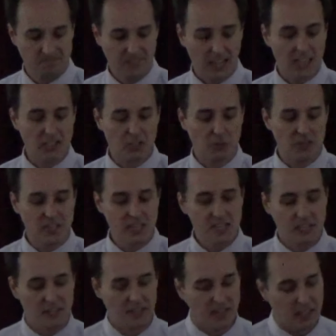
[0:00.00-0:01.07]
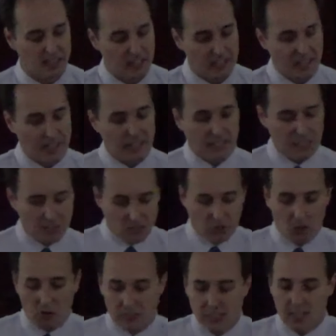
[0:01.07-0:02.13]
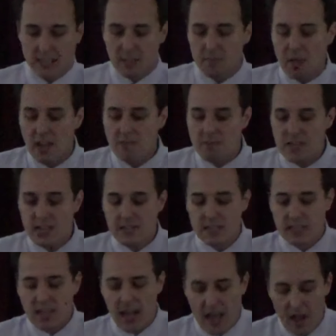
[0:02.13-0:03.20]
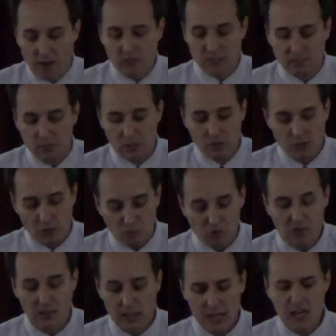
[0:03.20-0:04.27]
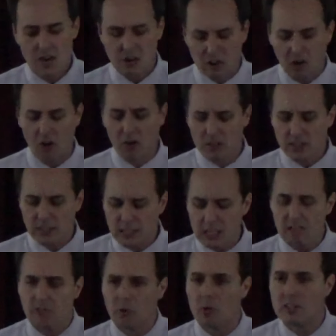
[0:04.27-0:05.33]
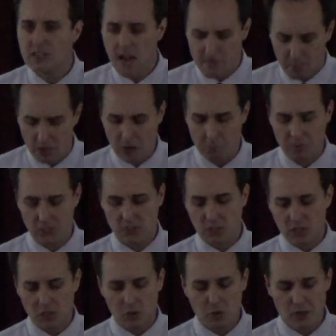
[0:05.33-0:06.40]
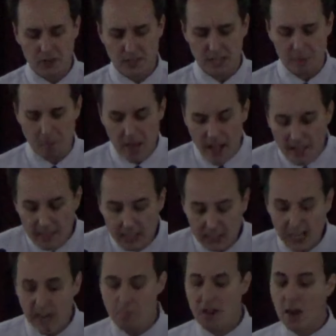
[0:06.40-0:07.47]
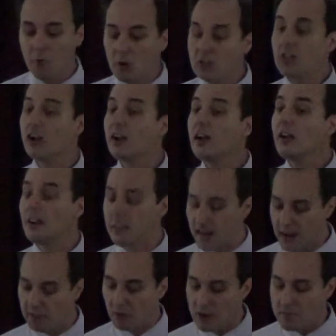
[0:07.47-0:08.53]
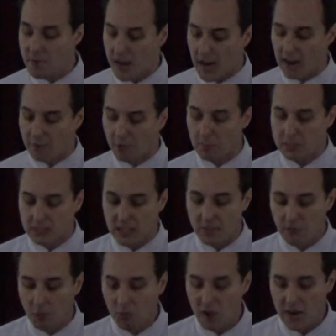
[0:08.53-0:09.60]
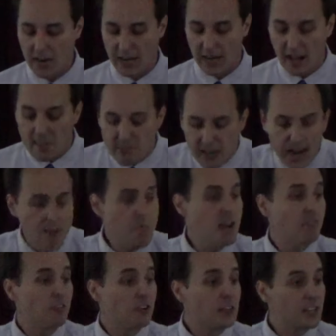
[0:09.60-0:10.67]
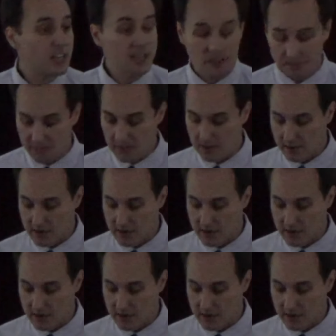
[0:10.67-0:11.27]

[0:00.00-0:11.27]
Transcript: And so he did. The Lord says, It may be that the house of Judah will hear all the evil which I purpose to do unto them, that they may return every man from his evil way, that I may forgive their